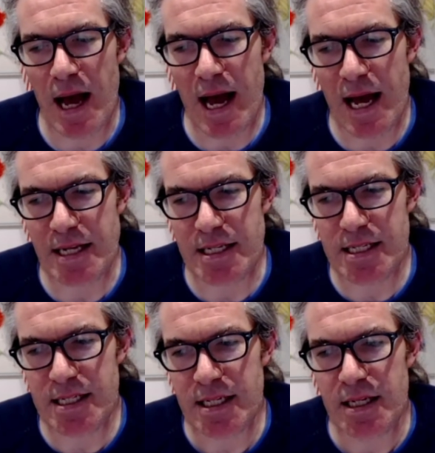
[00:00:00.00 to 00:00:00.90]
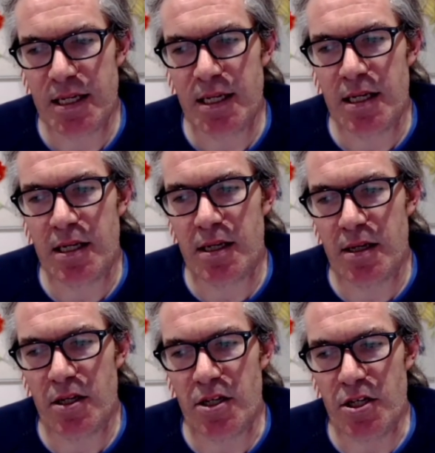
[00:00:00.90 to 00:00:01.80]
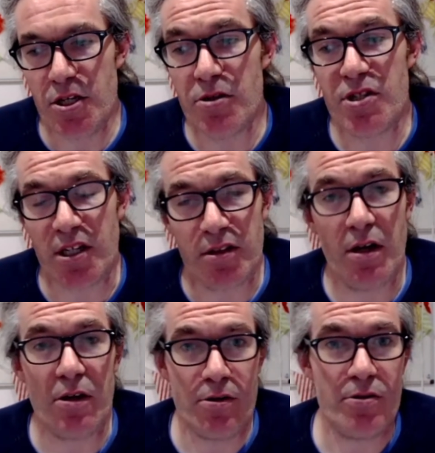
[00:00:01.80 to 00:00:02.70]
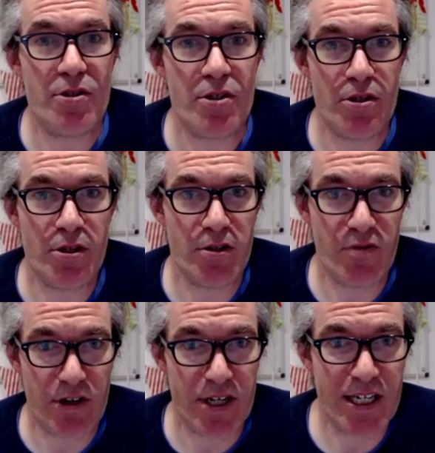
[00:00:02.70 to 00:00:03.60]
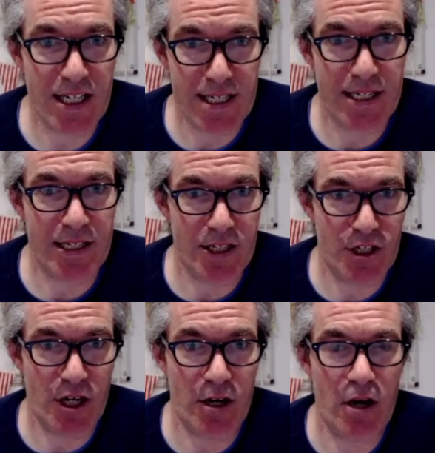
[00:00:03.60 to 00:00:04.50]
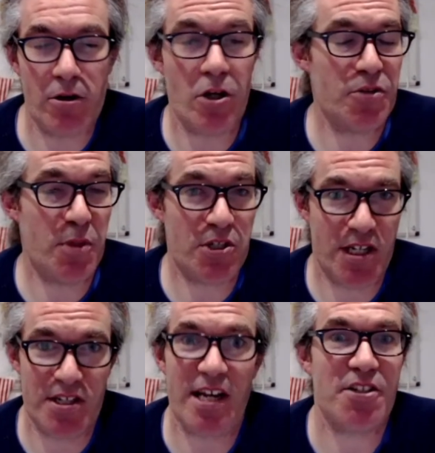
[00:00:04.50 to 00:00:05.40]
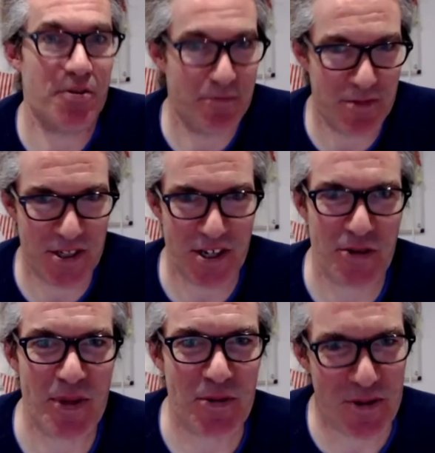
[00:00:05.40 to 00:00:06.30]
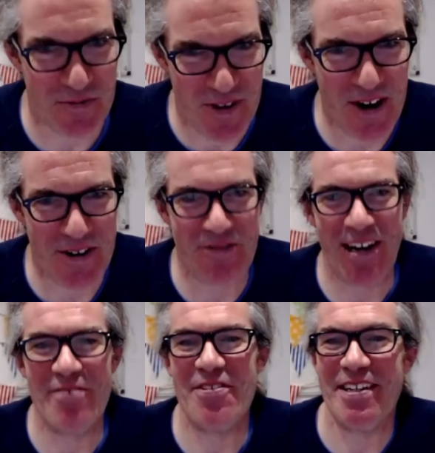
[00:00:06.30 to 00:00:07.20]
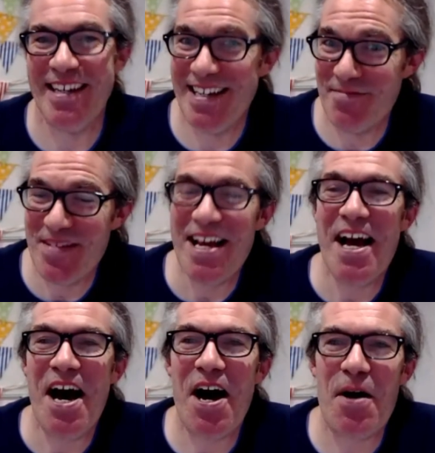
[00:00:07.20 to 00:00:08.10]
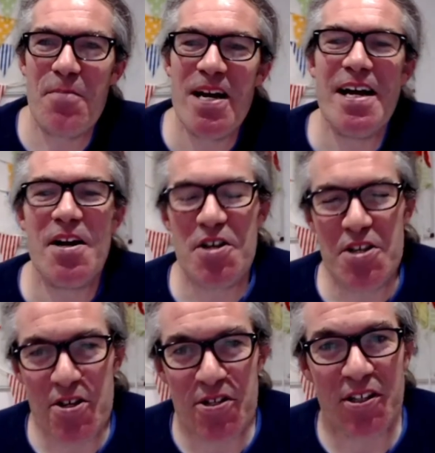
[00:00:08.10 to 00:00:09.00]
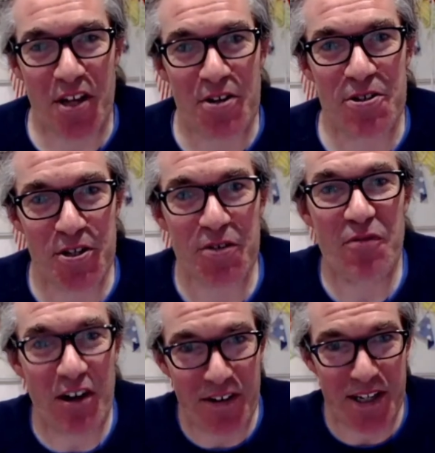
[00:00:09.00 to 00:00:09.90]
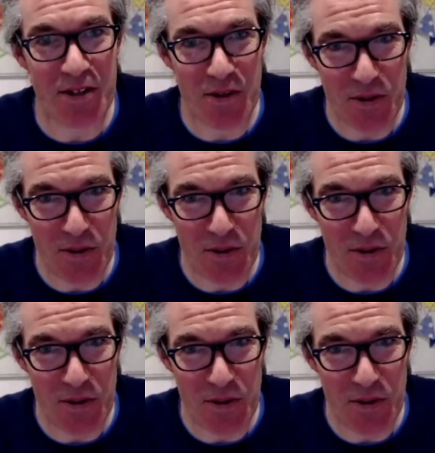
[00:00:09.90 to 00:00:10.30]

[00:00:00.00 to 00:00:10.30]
and using those, you could very clearly show, cost per transaction was another big one, very relevant here. Using those, you could very